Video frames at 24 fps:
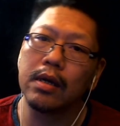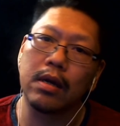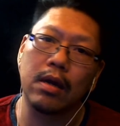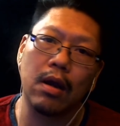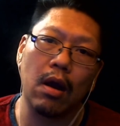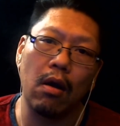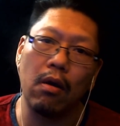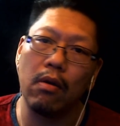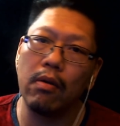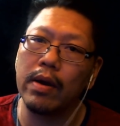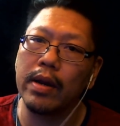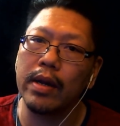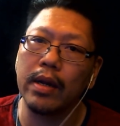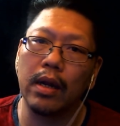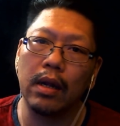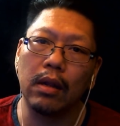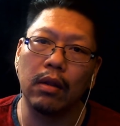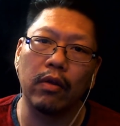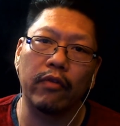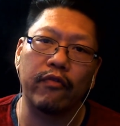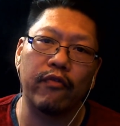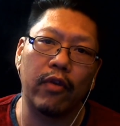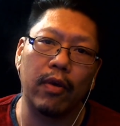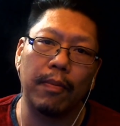go and
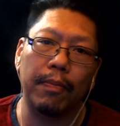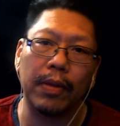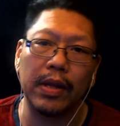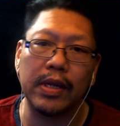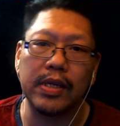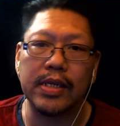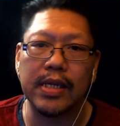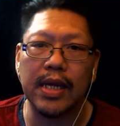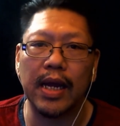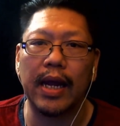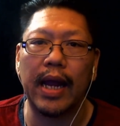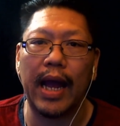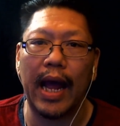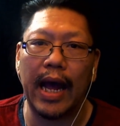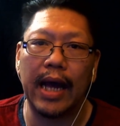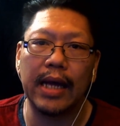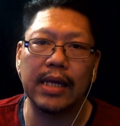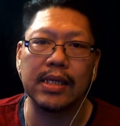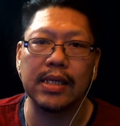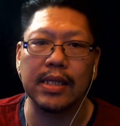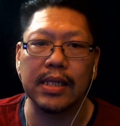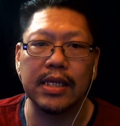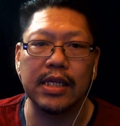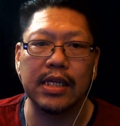look for a place that
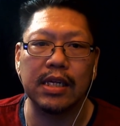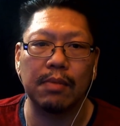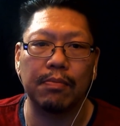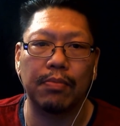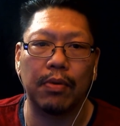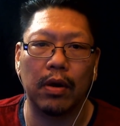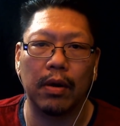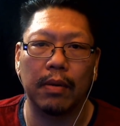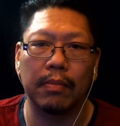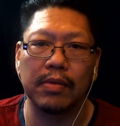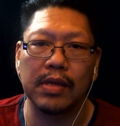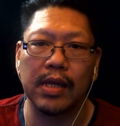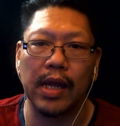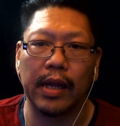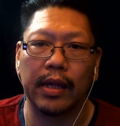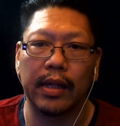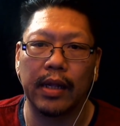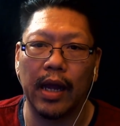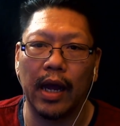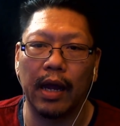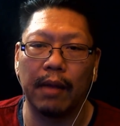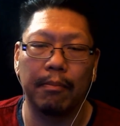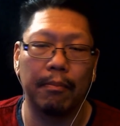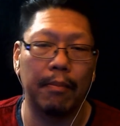has leasing programs like
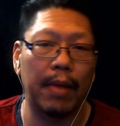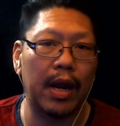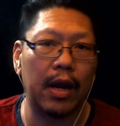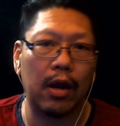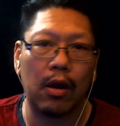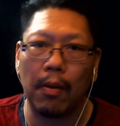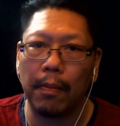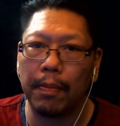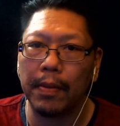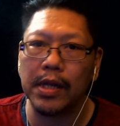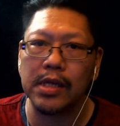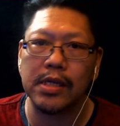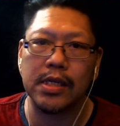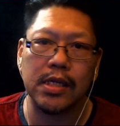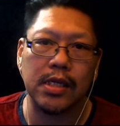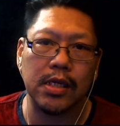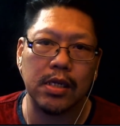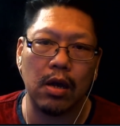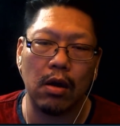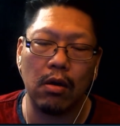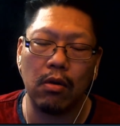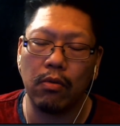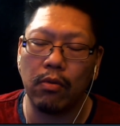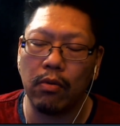that. Medical places
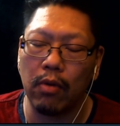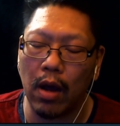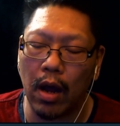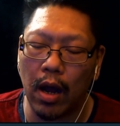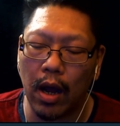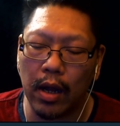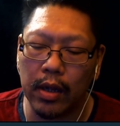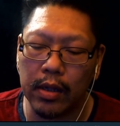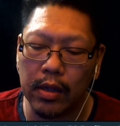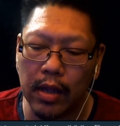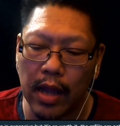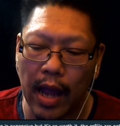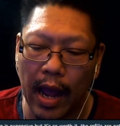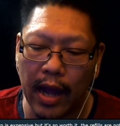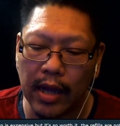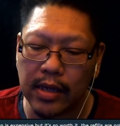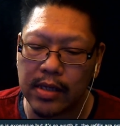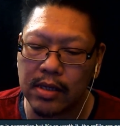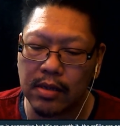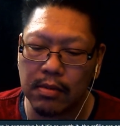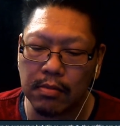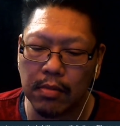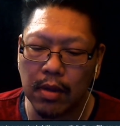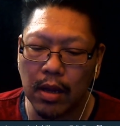has
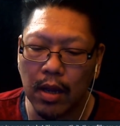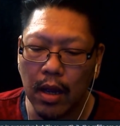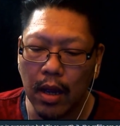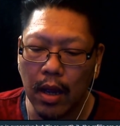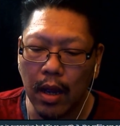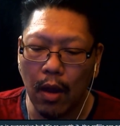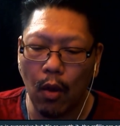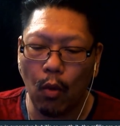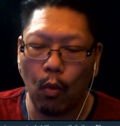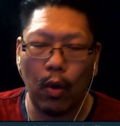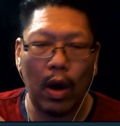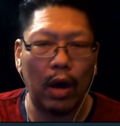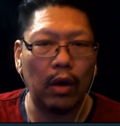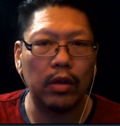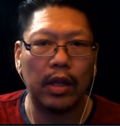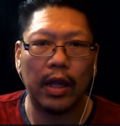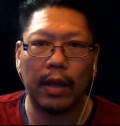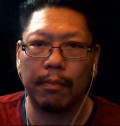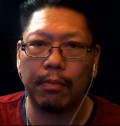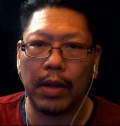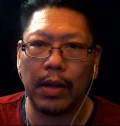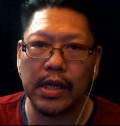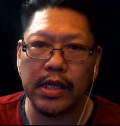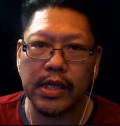them. Welding
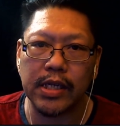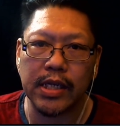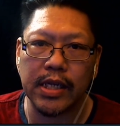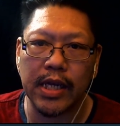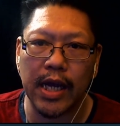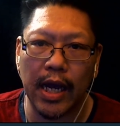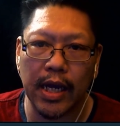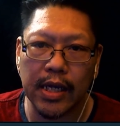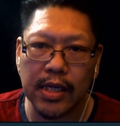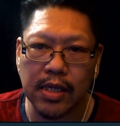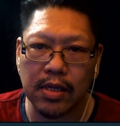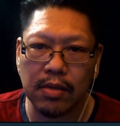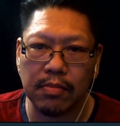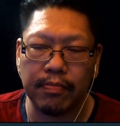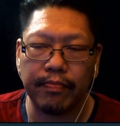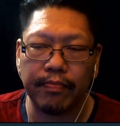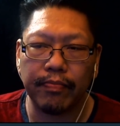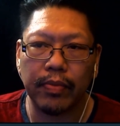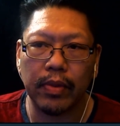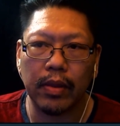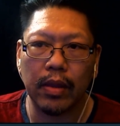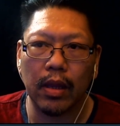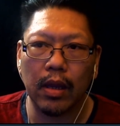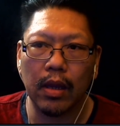places has them.
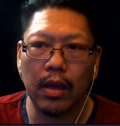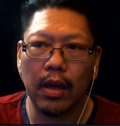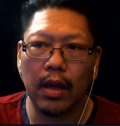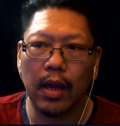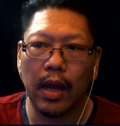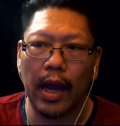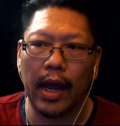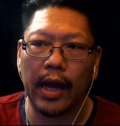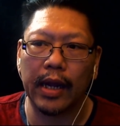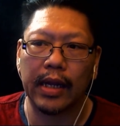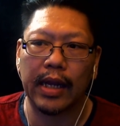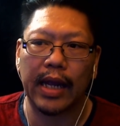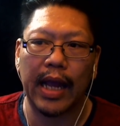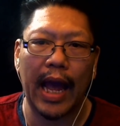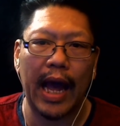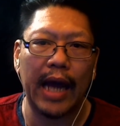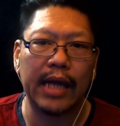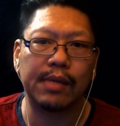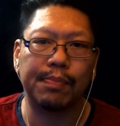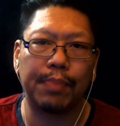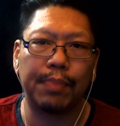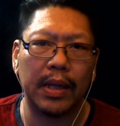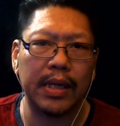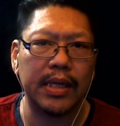And
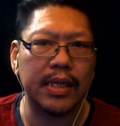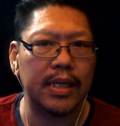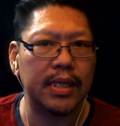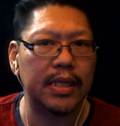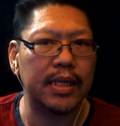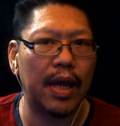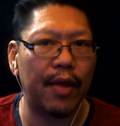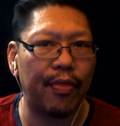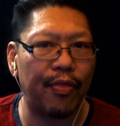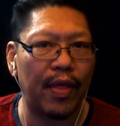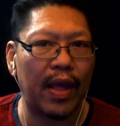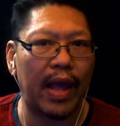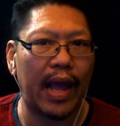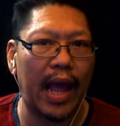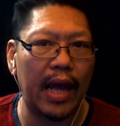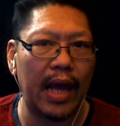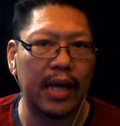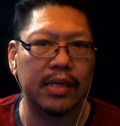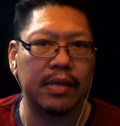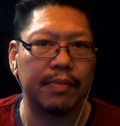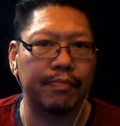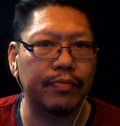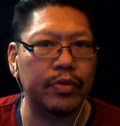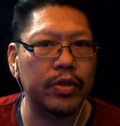gas places, I think,
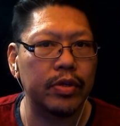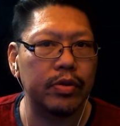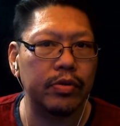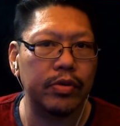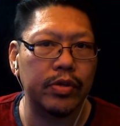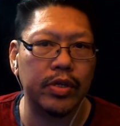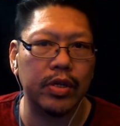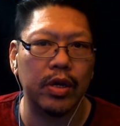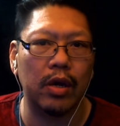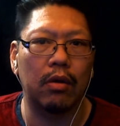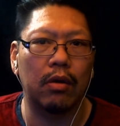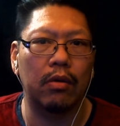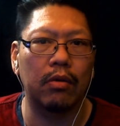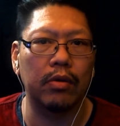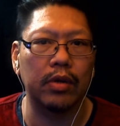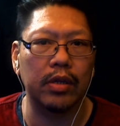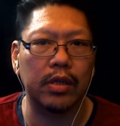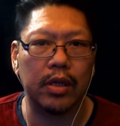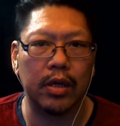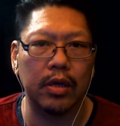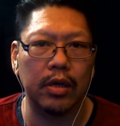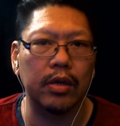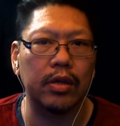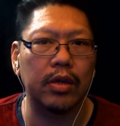has them too. So it's
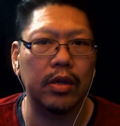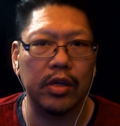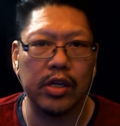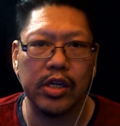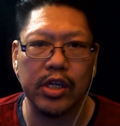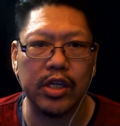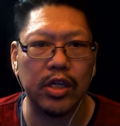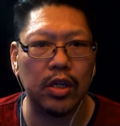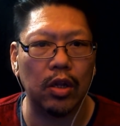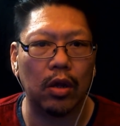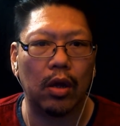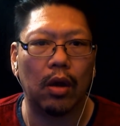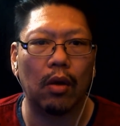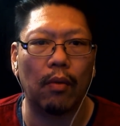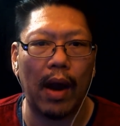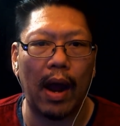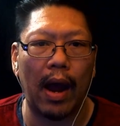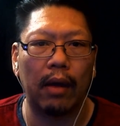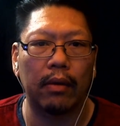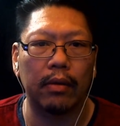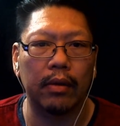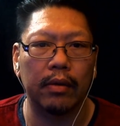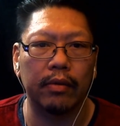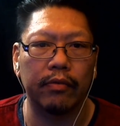good to just look
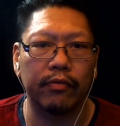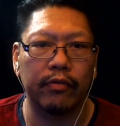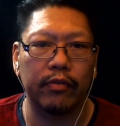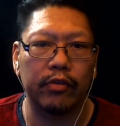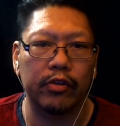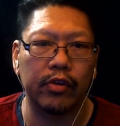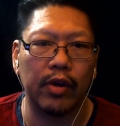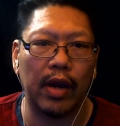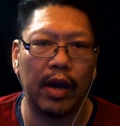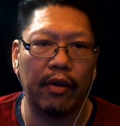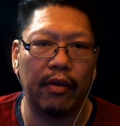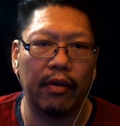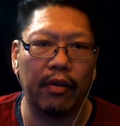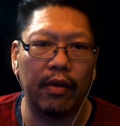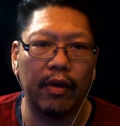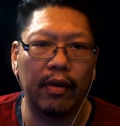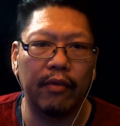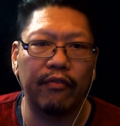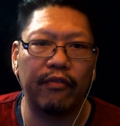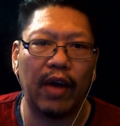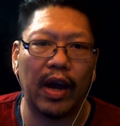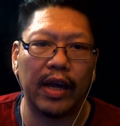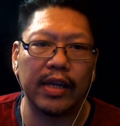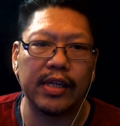around and try to
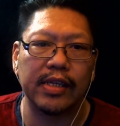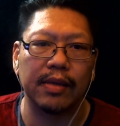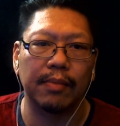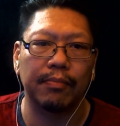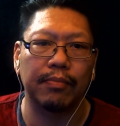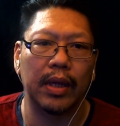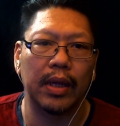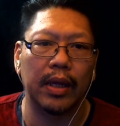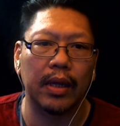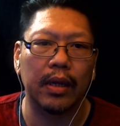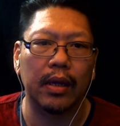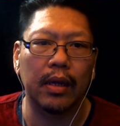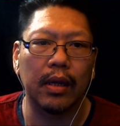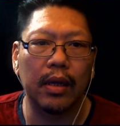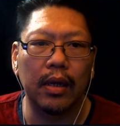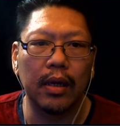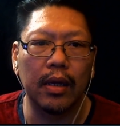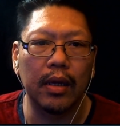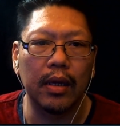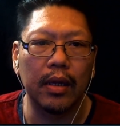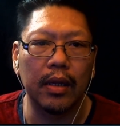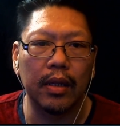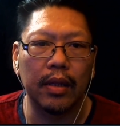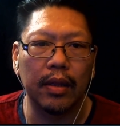find something
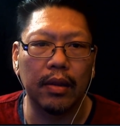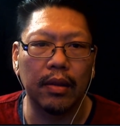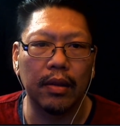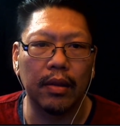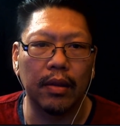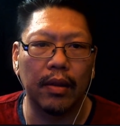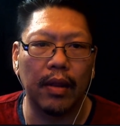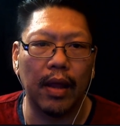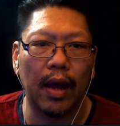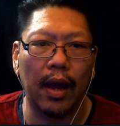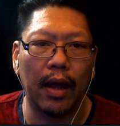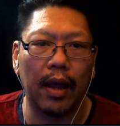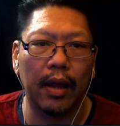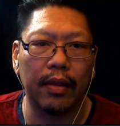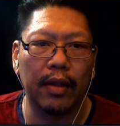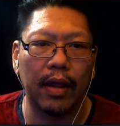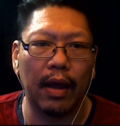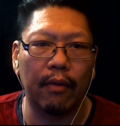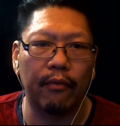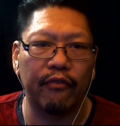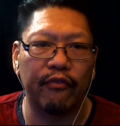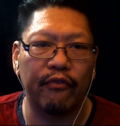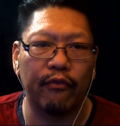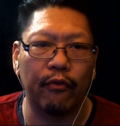that
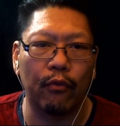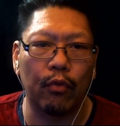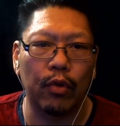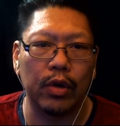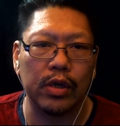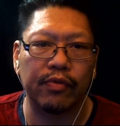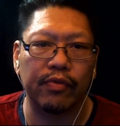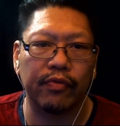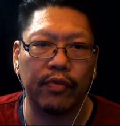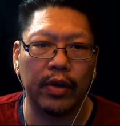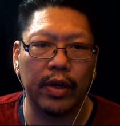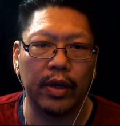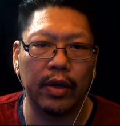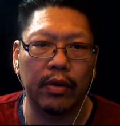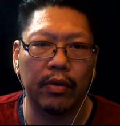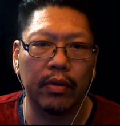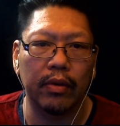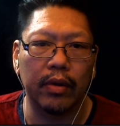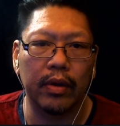works for you.